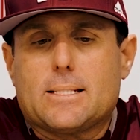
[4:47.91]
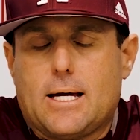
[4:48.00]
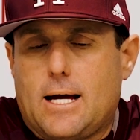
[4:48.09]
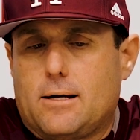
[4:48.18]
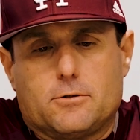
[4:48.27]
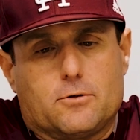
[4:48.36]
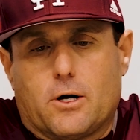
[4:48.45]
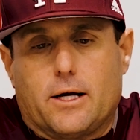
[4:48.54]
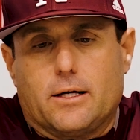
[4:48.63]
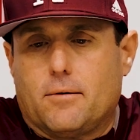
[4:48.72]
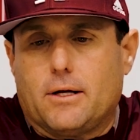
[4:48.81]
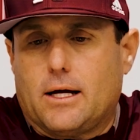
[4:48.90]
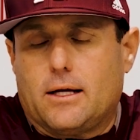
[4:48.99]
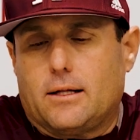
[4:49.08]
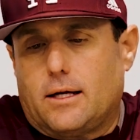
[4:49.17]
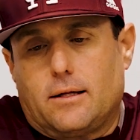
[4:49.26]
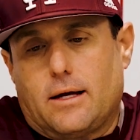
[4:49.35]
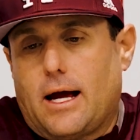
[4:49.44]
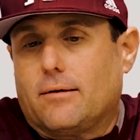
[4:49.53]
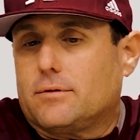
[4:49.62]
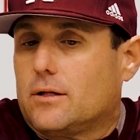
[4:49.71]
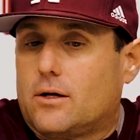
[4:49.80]
Yeah, it was great. I mean, they
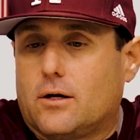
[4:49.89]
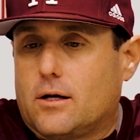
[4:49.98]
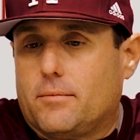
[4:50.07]
have to learn.